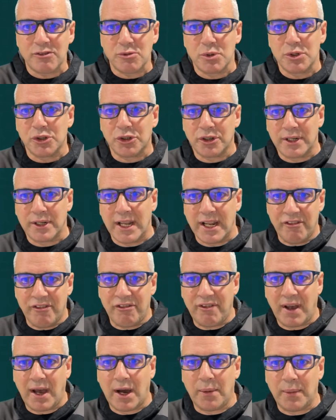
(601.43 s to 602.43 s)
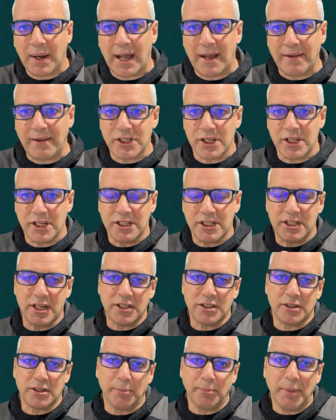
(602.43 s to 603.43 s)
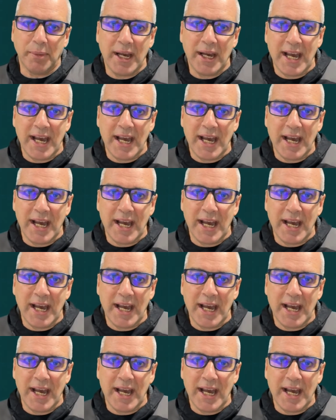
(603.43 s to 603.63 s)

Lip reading: We don't need to fit our lives to the system.